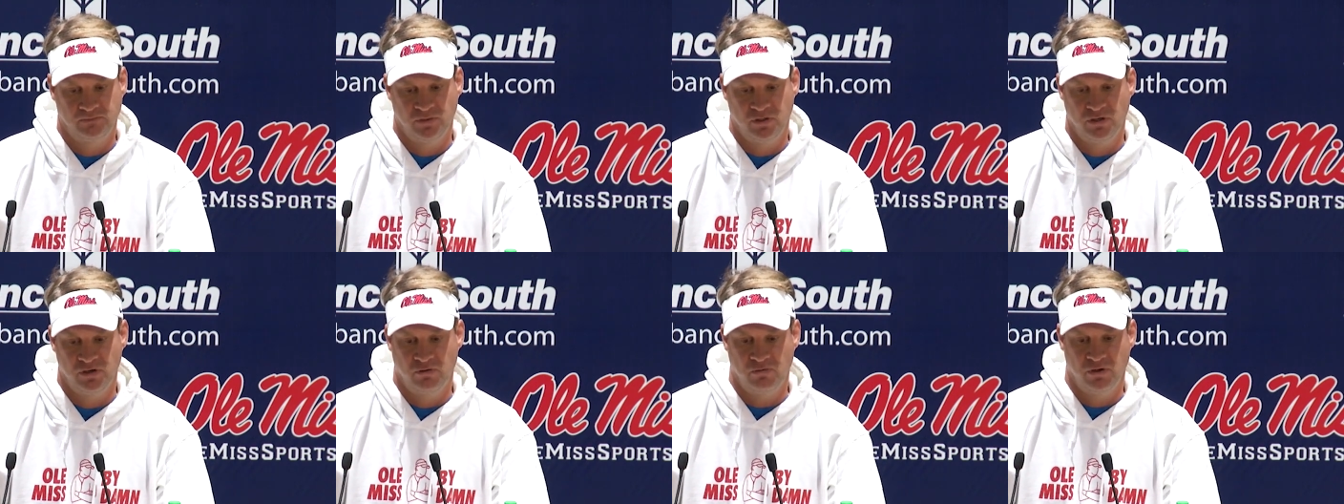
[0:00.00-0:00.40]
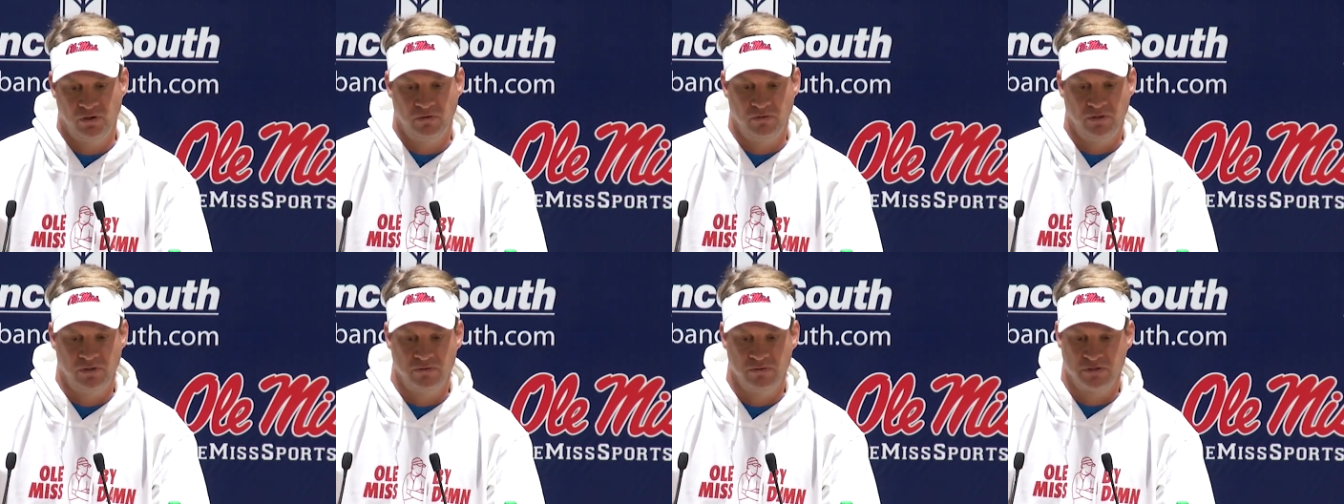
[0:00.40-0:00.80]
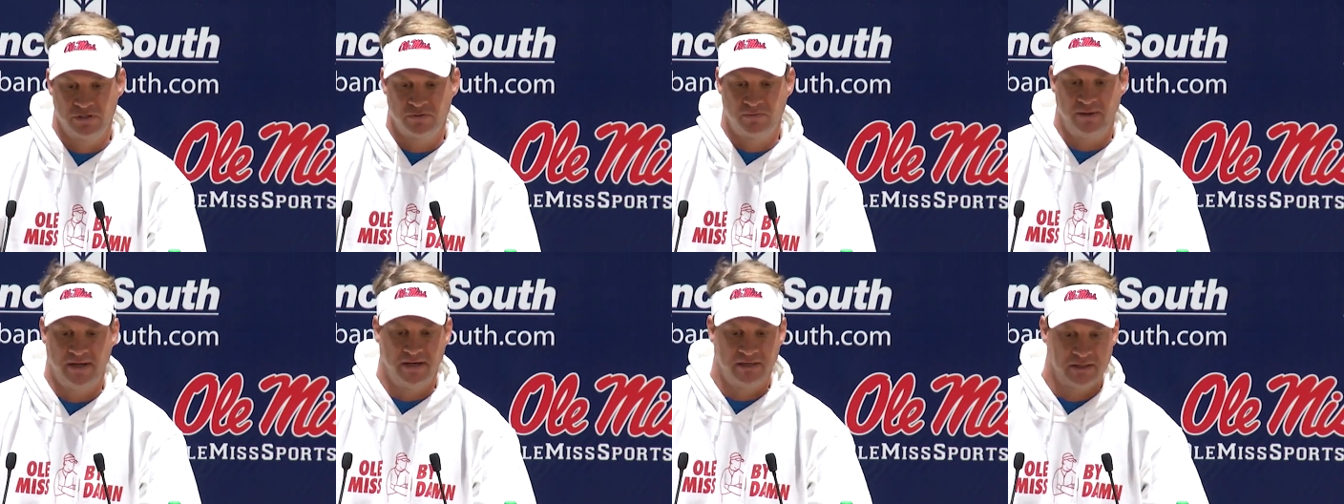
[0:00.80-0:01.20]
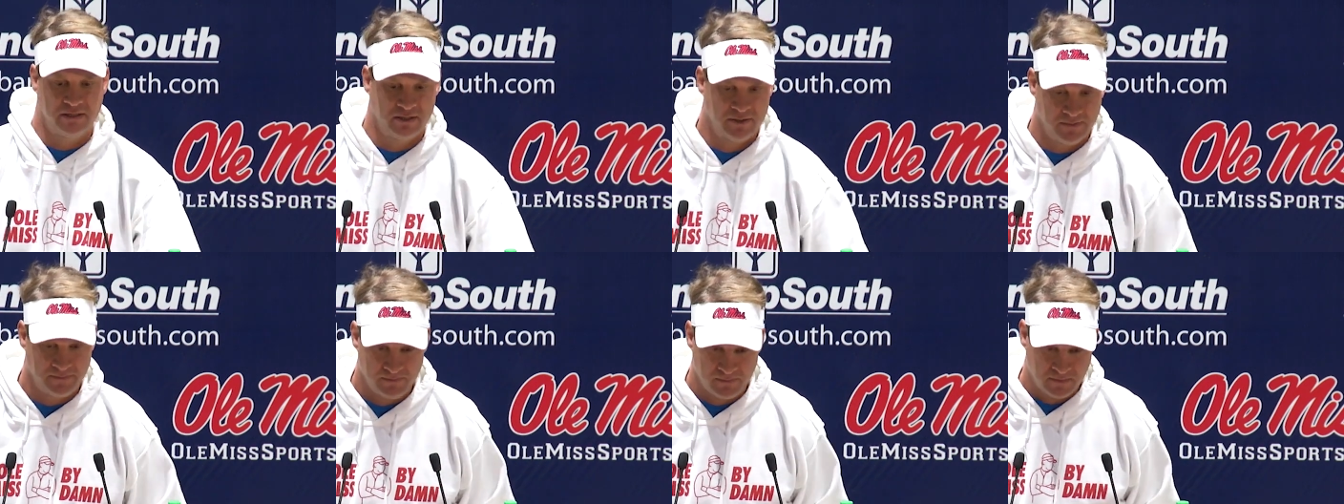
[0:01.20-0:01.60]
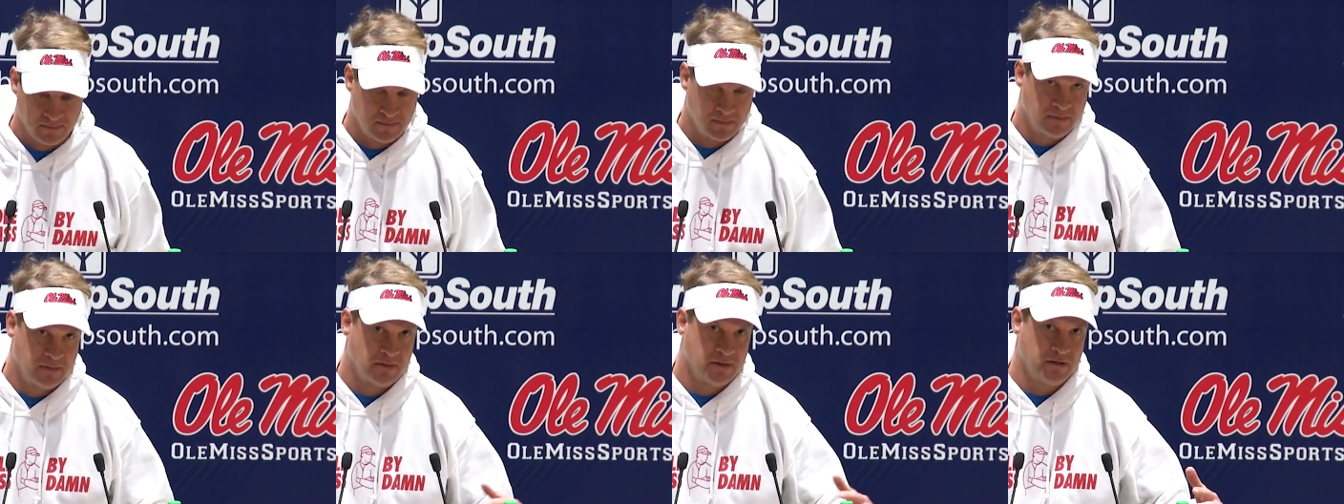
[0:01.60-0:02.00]
you know, we respect,
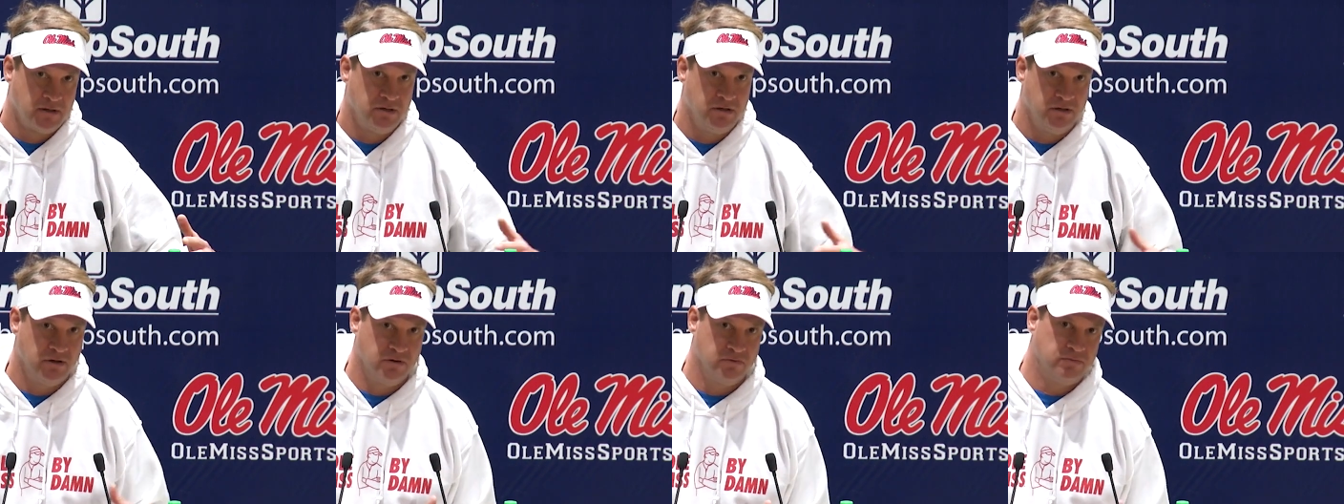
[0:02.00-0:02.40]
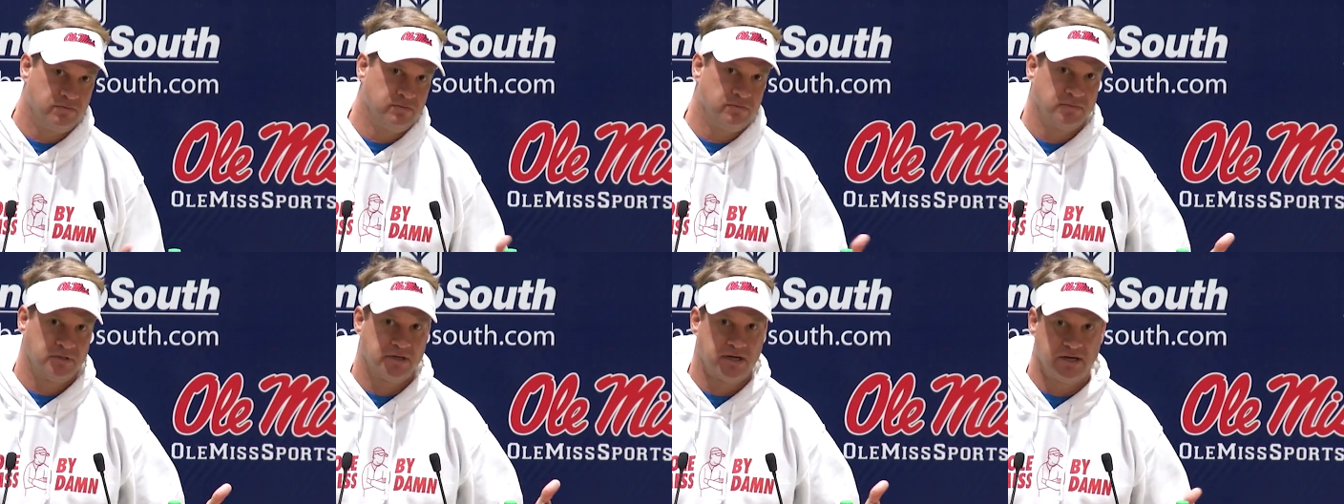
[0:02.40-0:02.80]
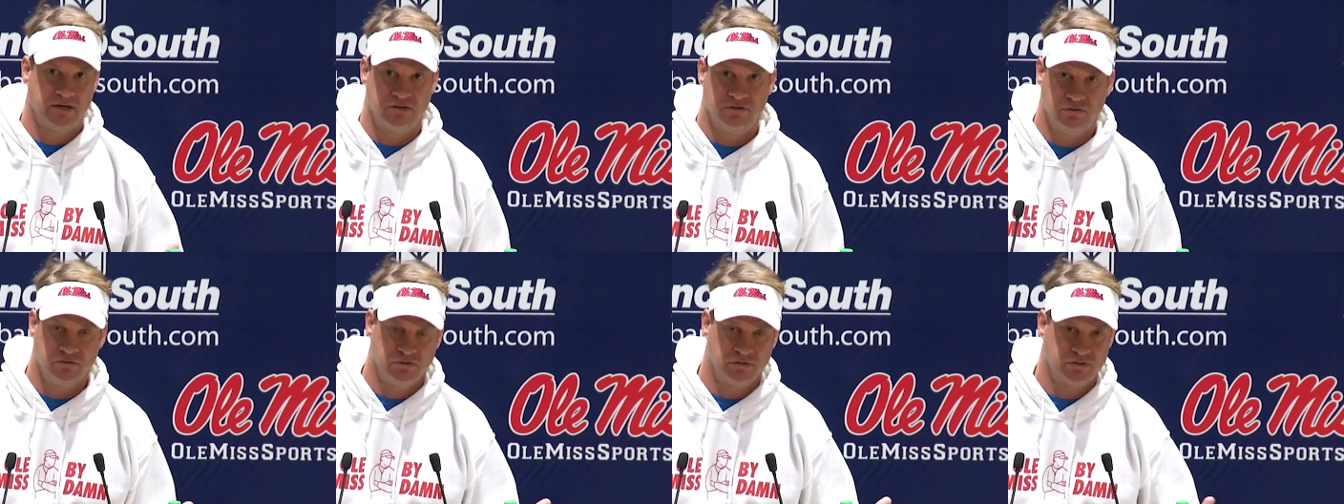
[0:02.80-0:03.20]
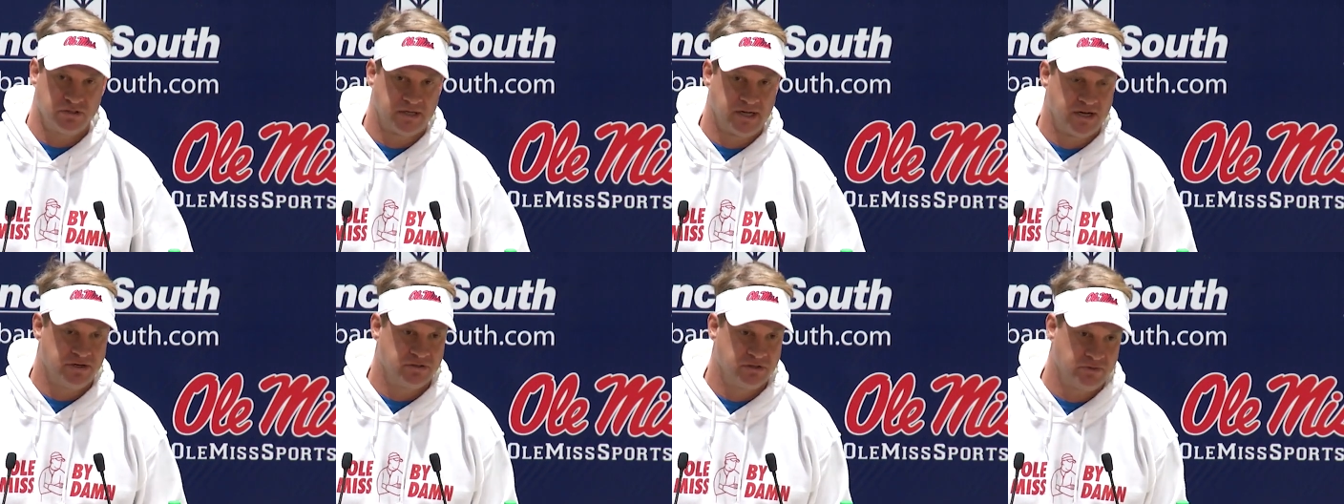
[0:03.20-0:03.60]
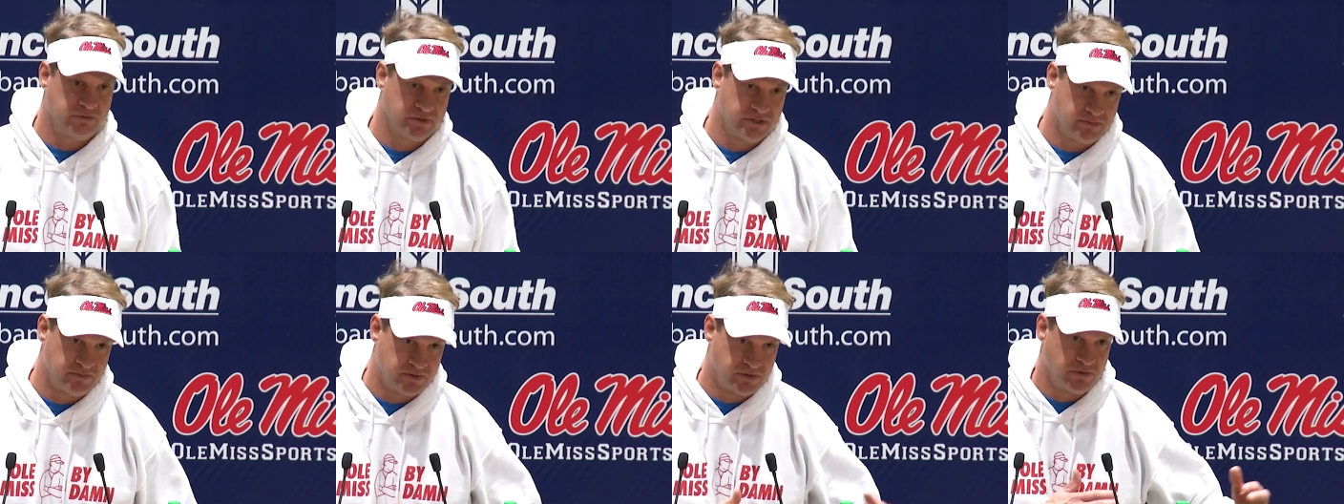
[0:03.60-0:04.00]
you know, kind of dual scheduling
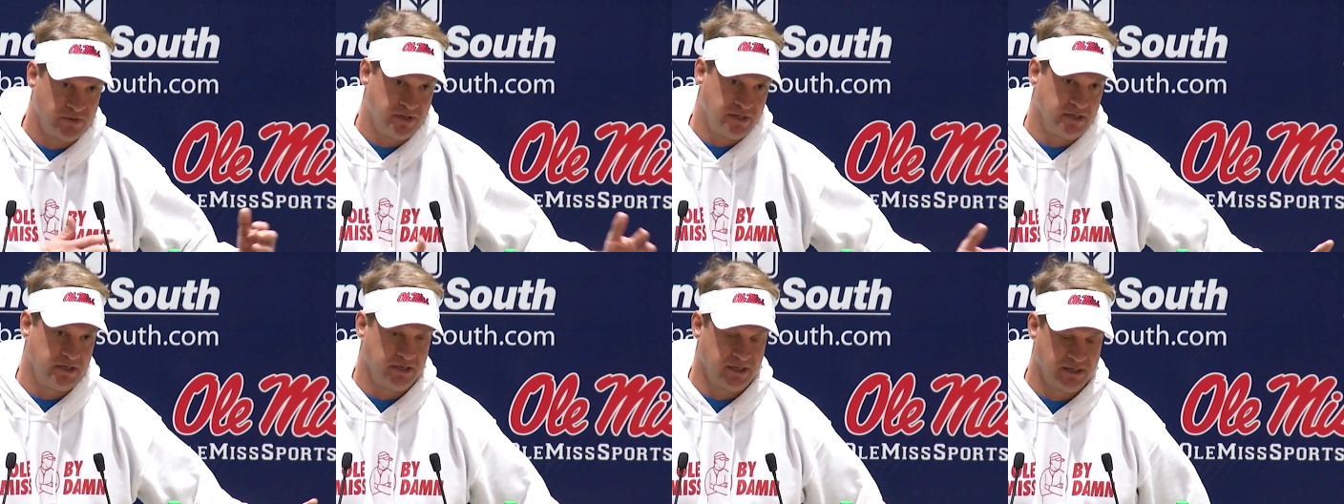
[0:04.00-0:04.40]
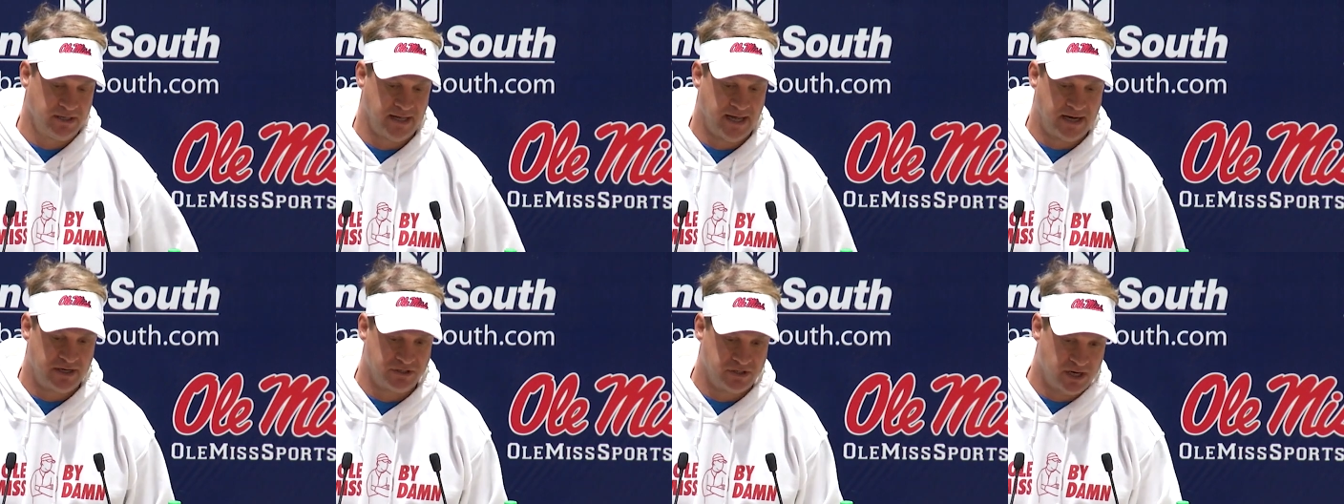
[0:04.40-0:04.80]
with him so he can get that